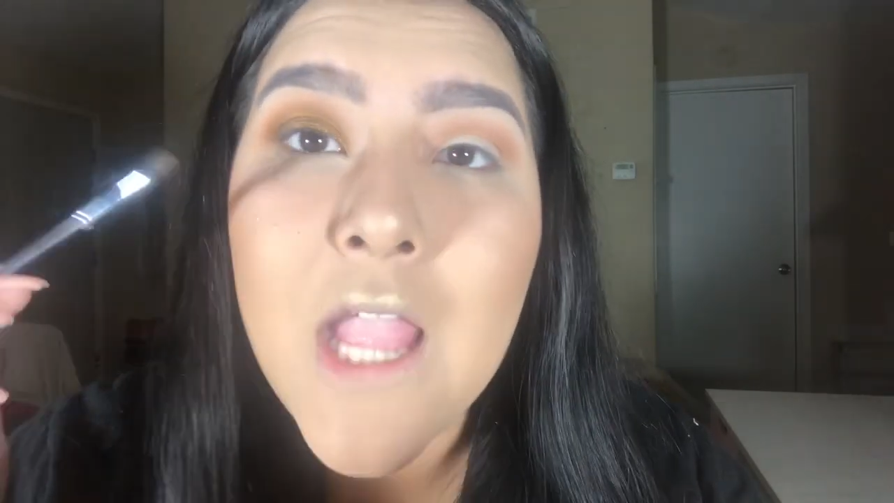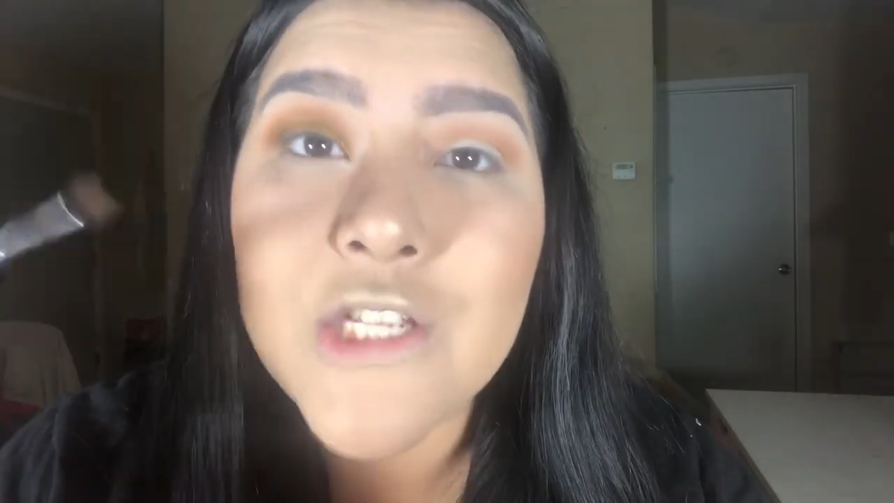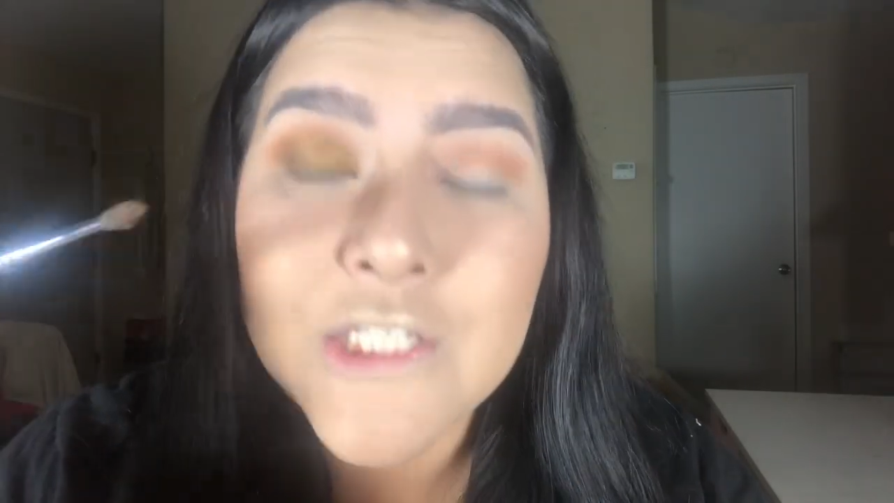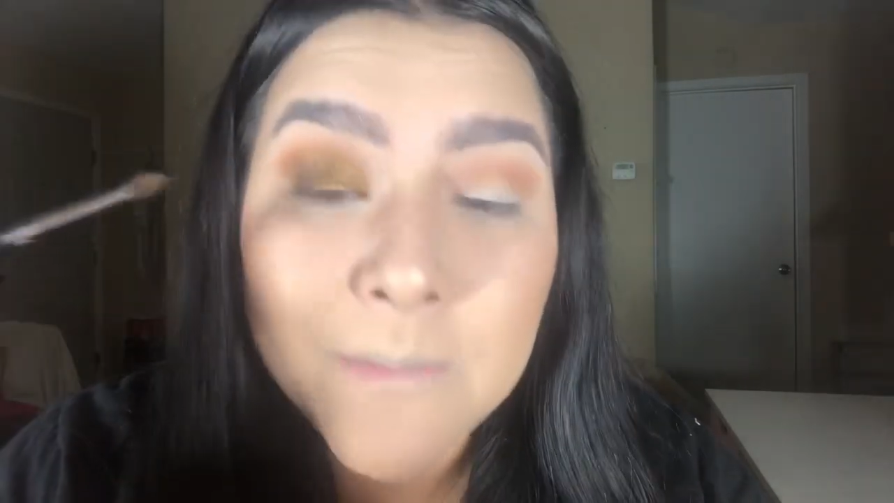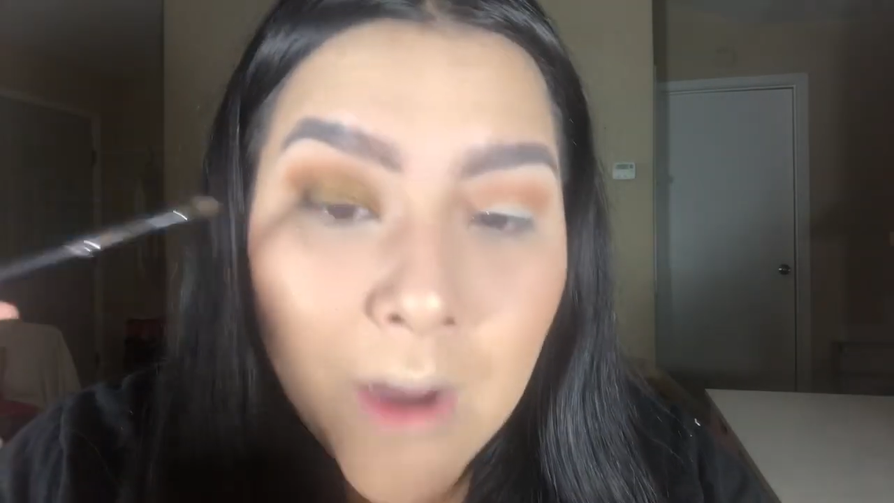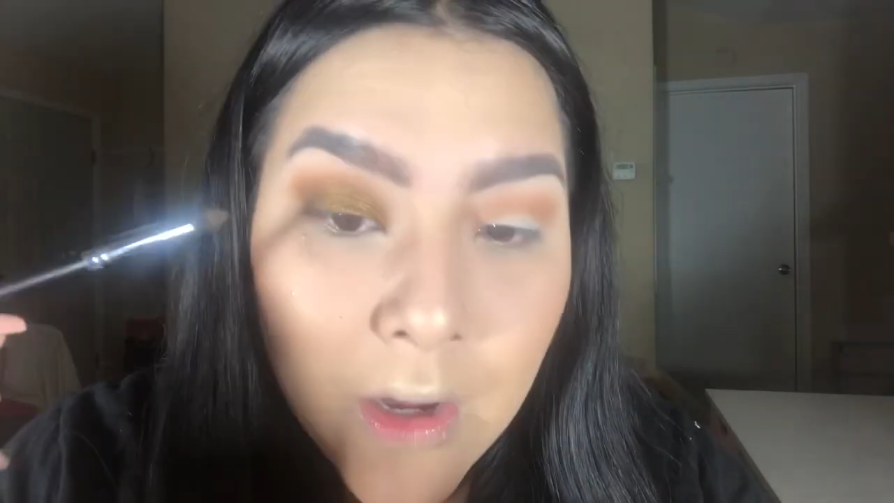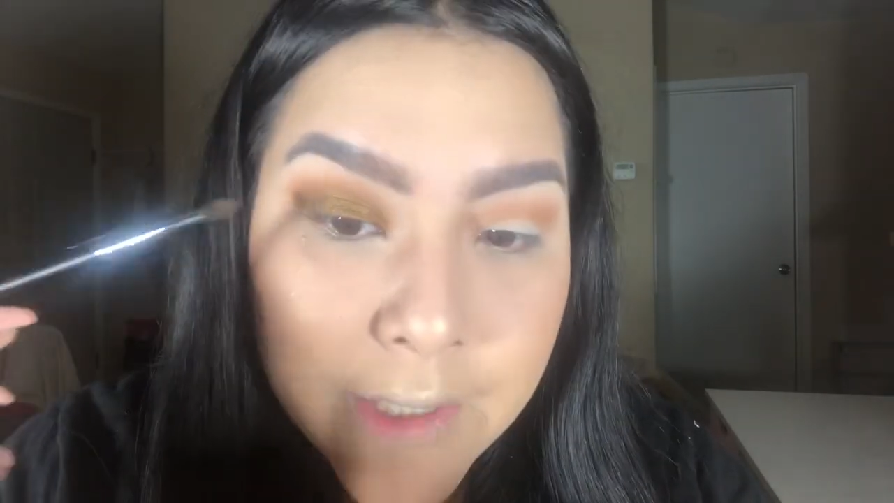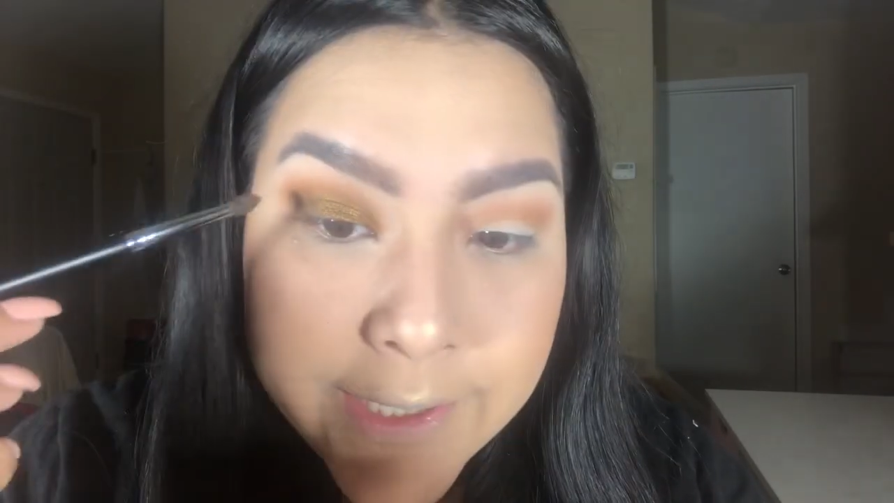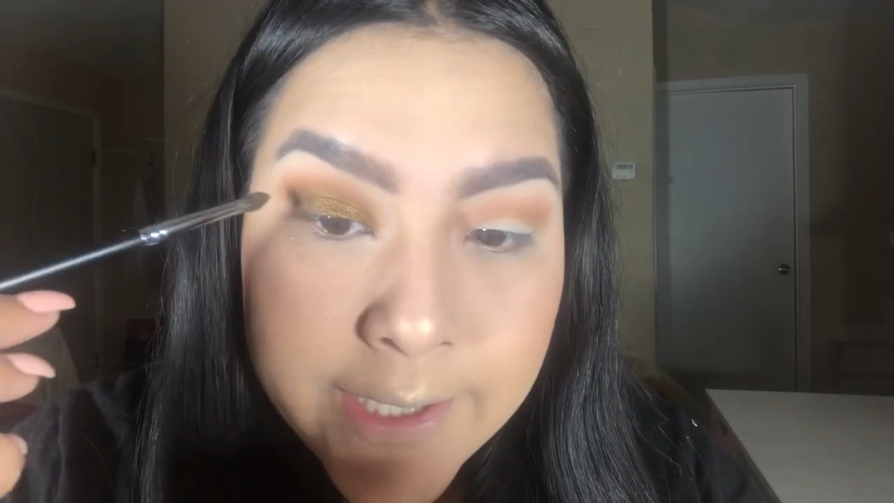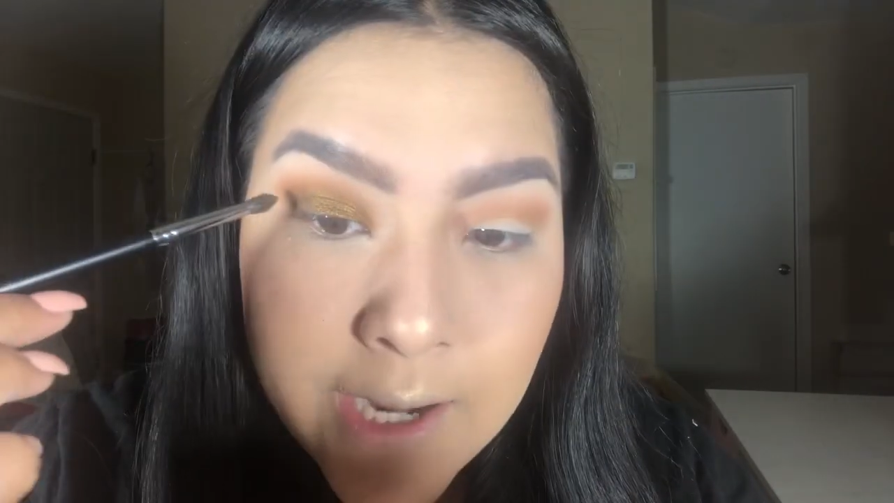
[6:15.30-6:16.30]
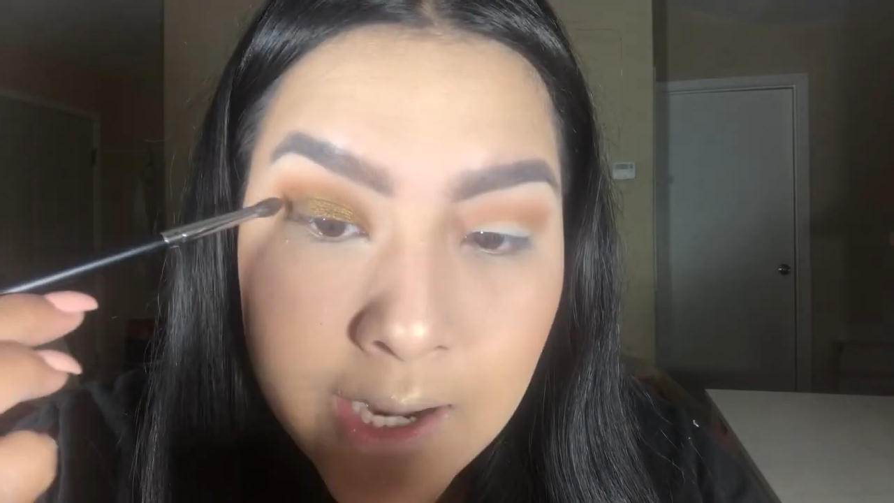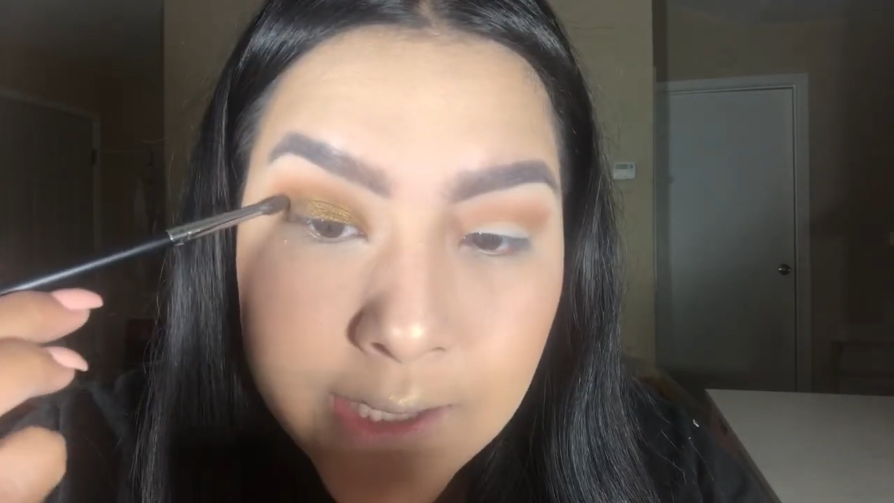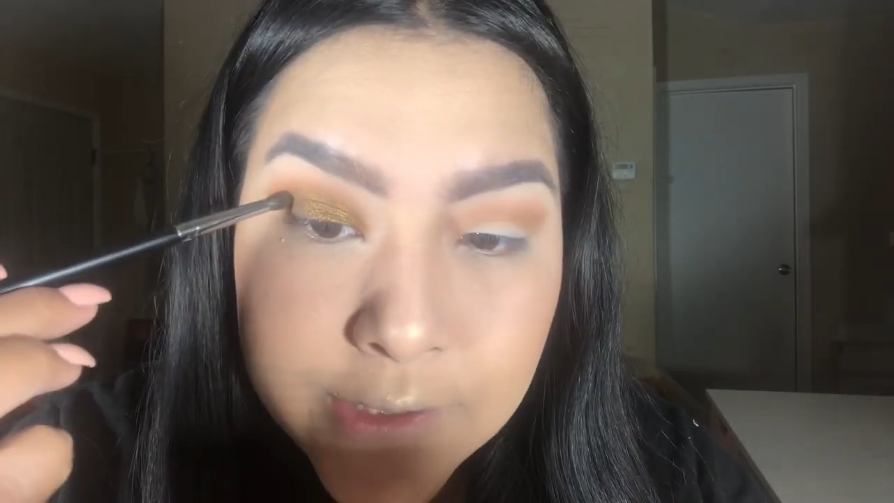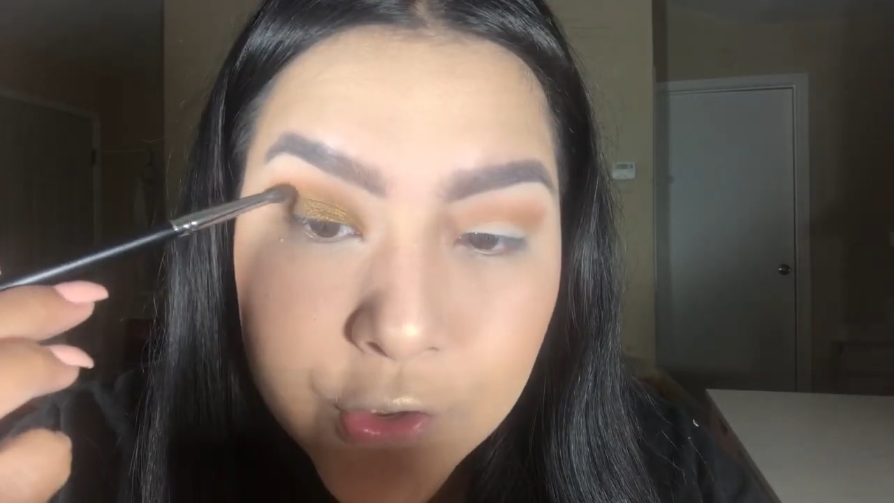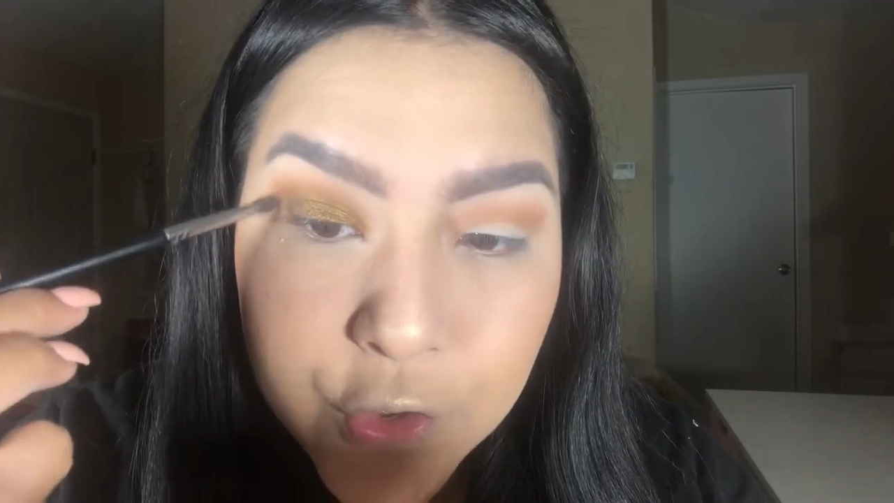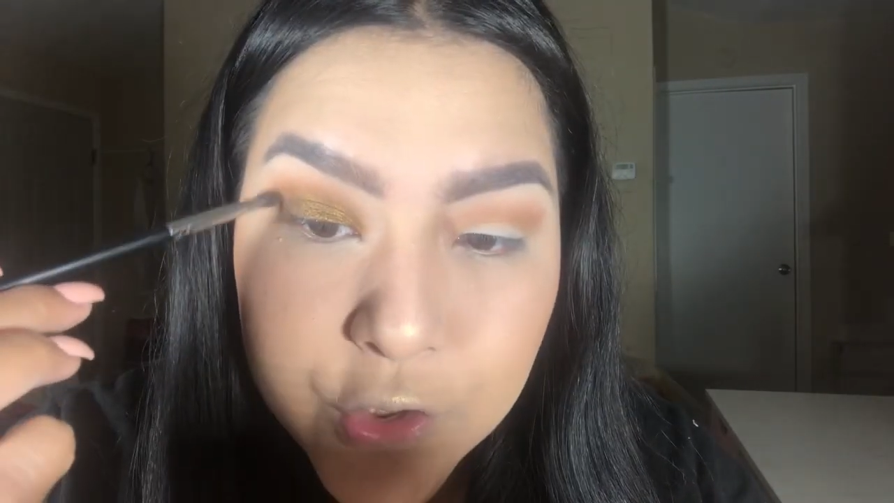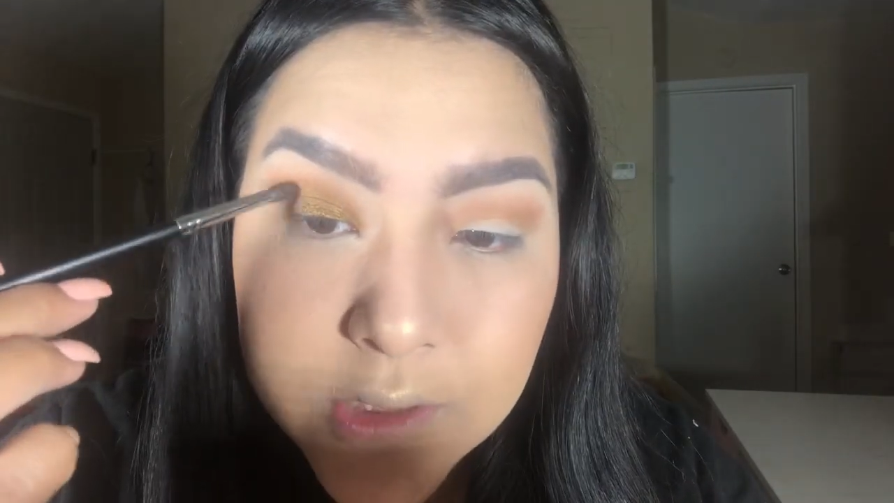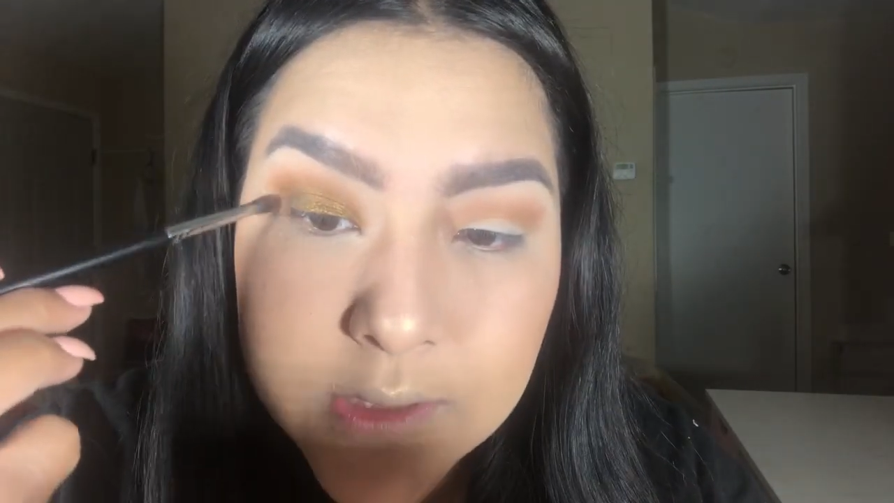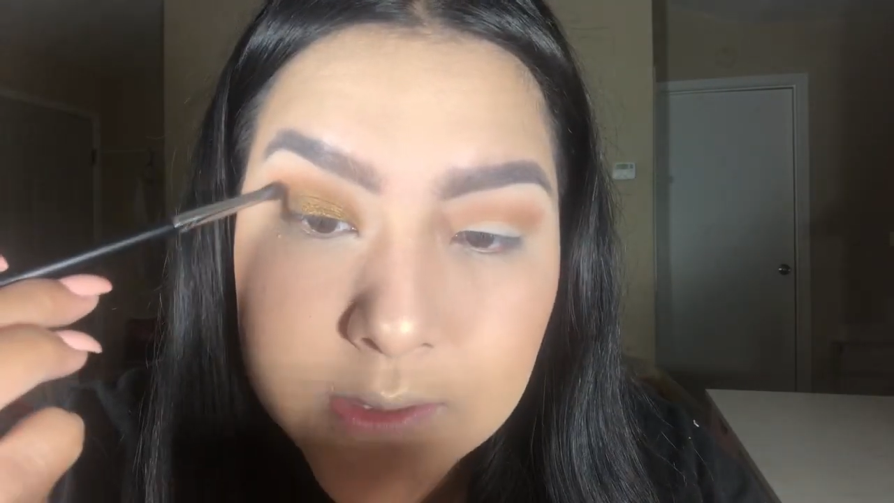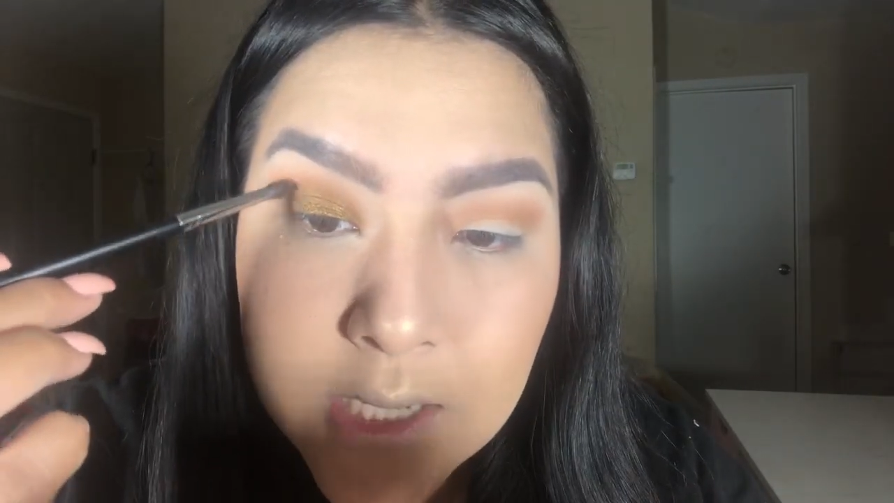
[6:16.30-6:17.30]
small hooded eyes or
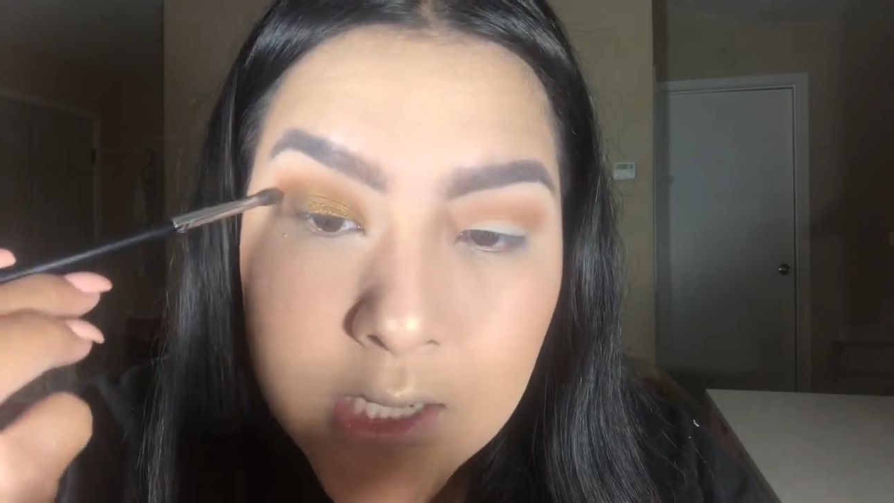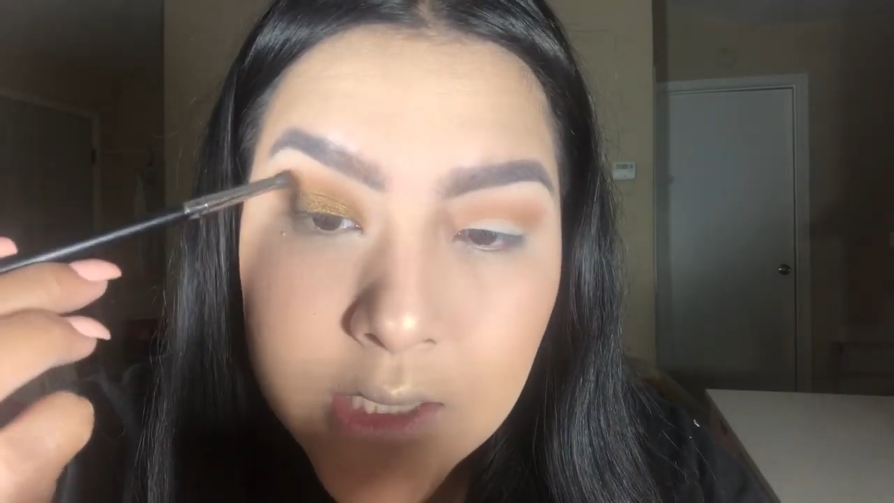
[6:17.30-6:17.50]
just